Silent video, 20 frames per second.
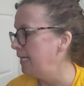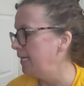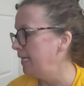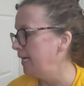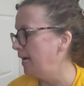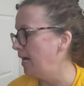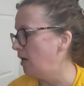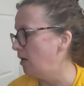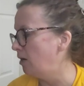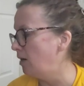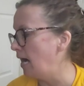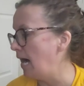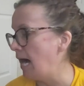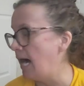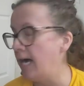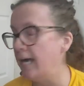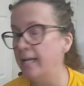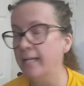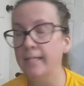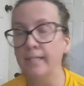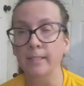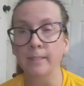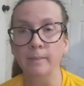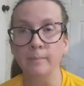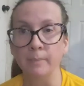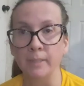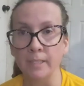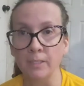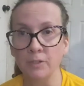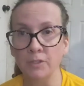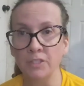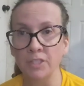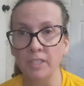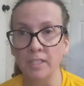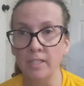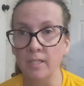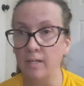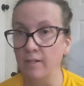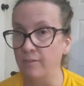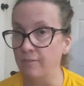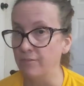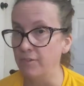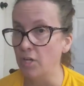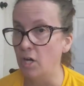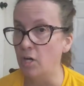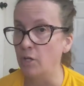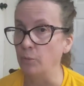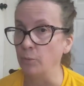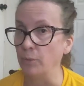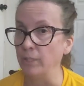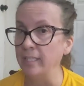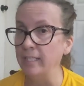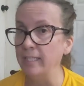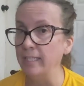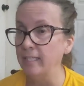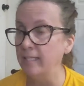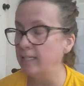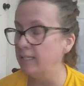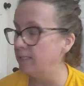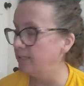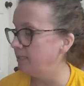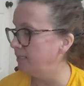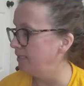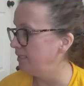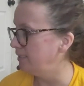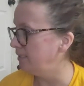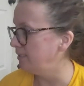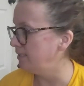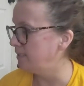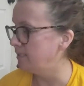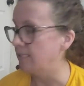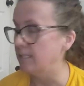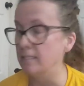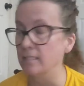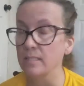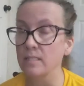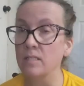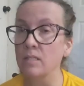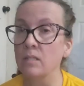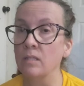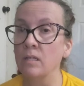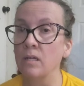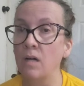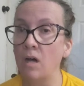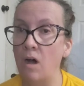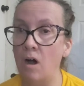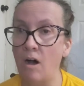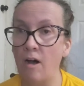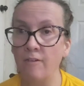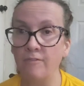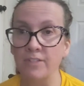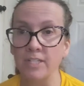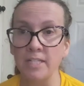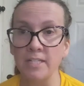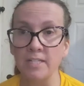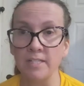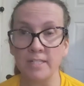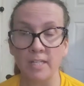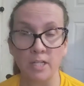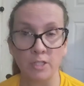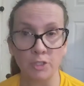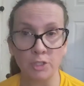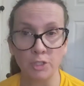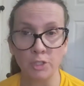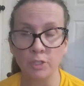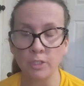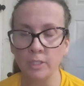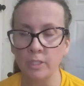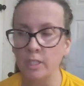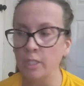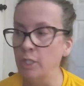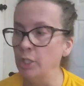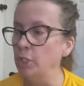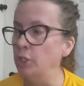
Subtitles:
Now, I am guilty of not reading these as often as I should.